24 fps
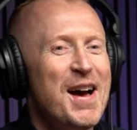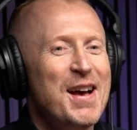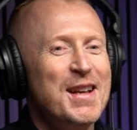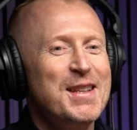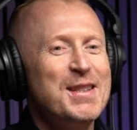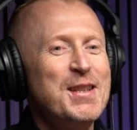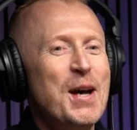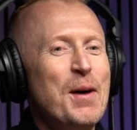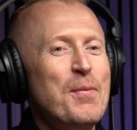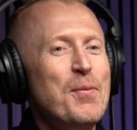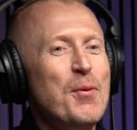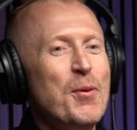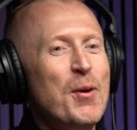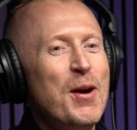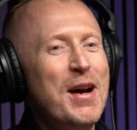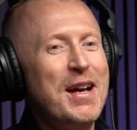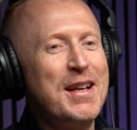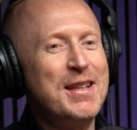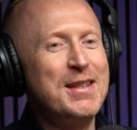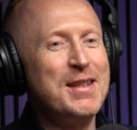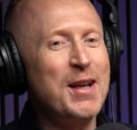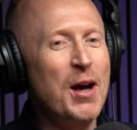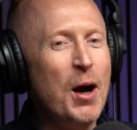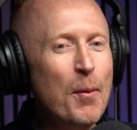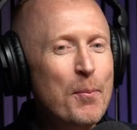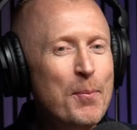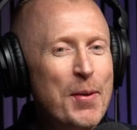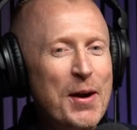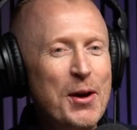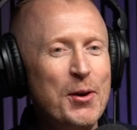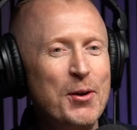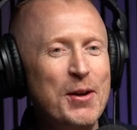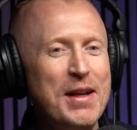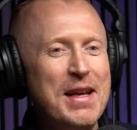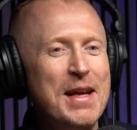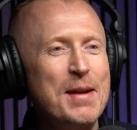Tupperware. So I'm big
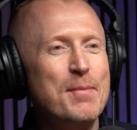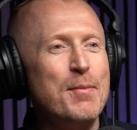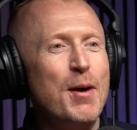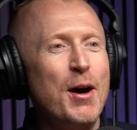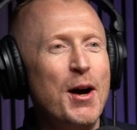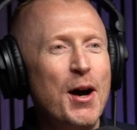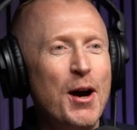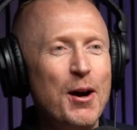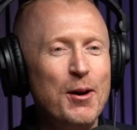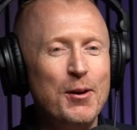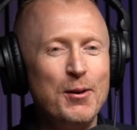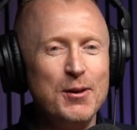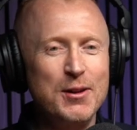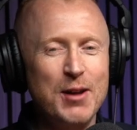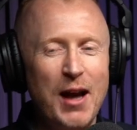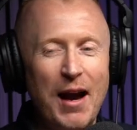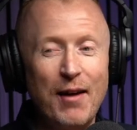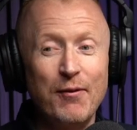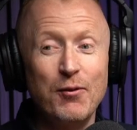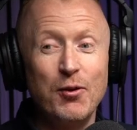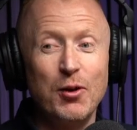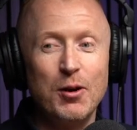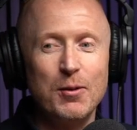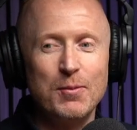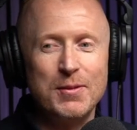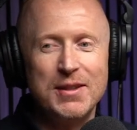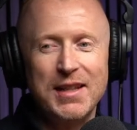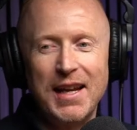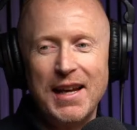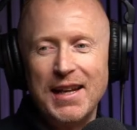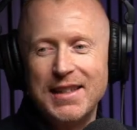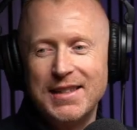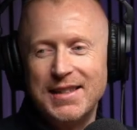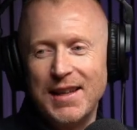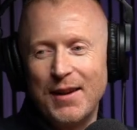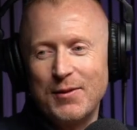on eating my oats. I haven't got them today
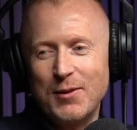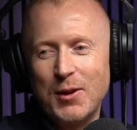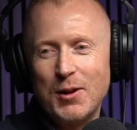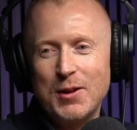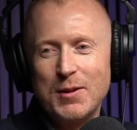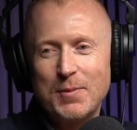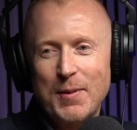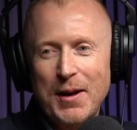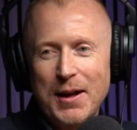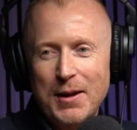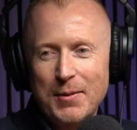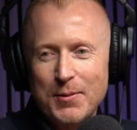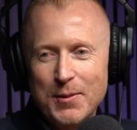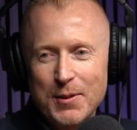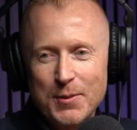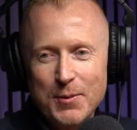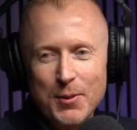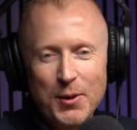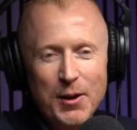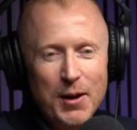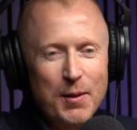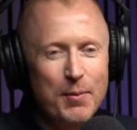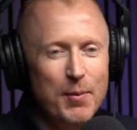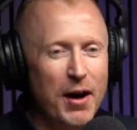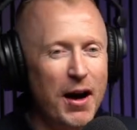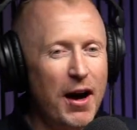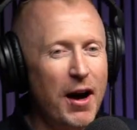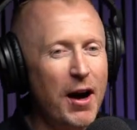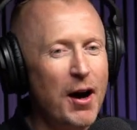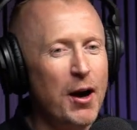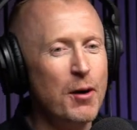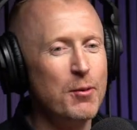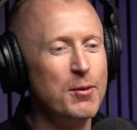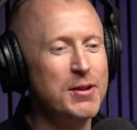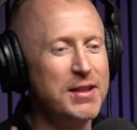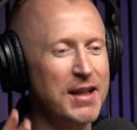because I didn't have time to make them this morning. But
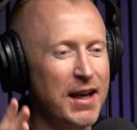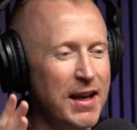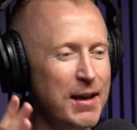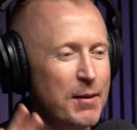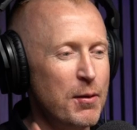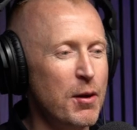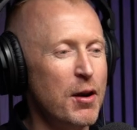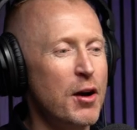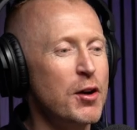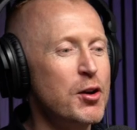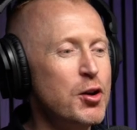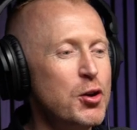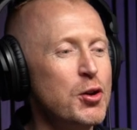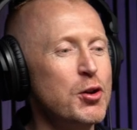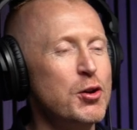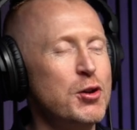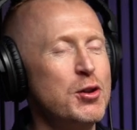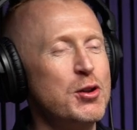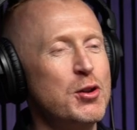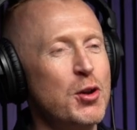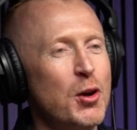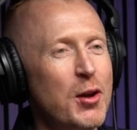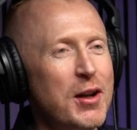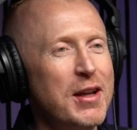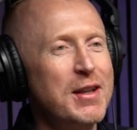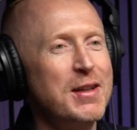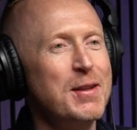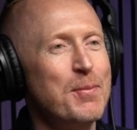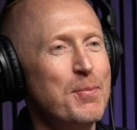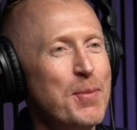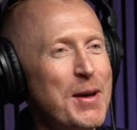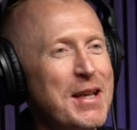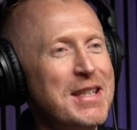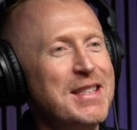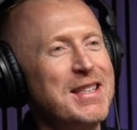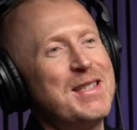I would say a good solid
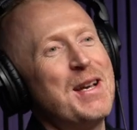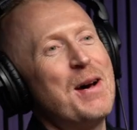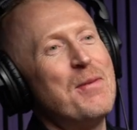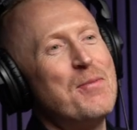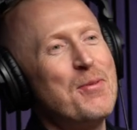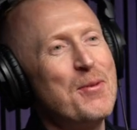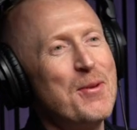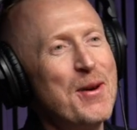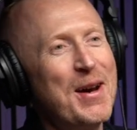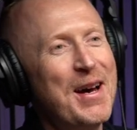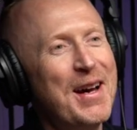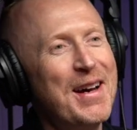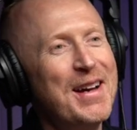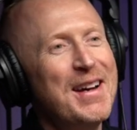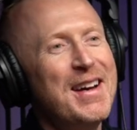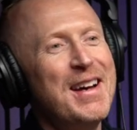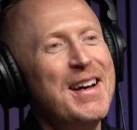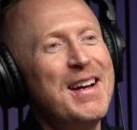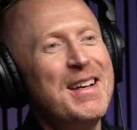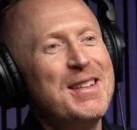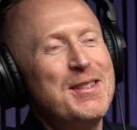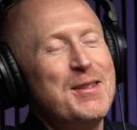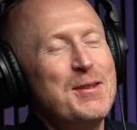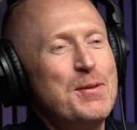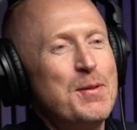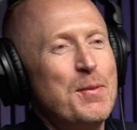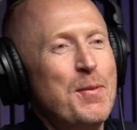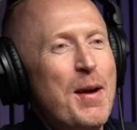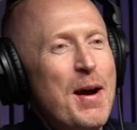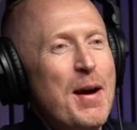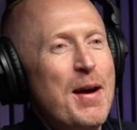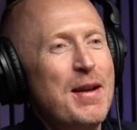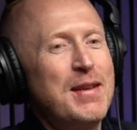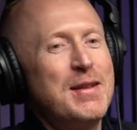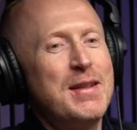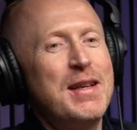piece of Tupperware to to,
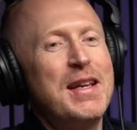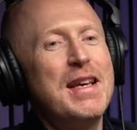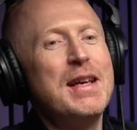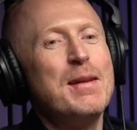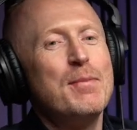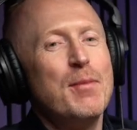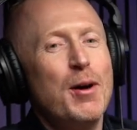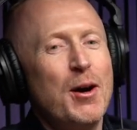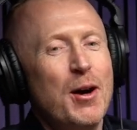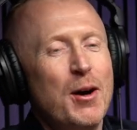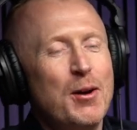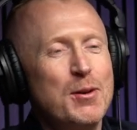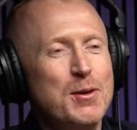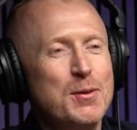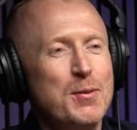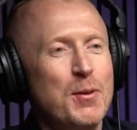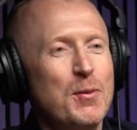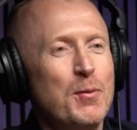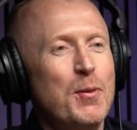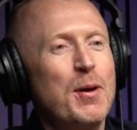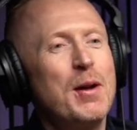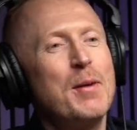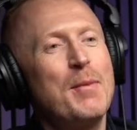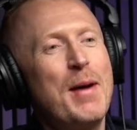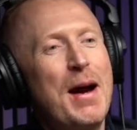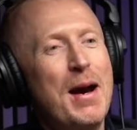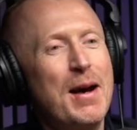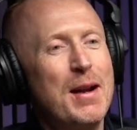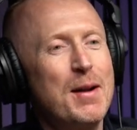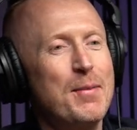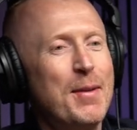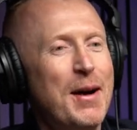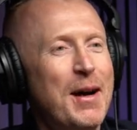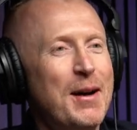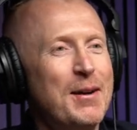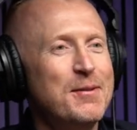make, to eat my oats when I'm out and
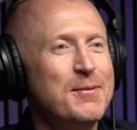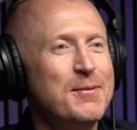about.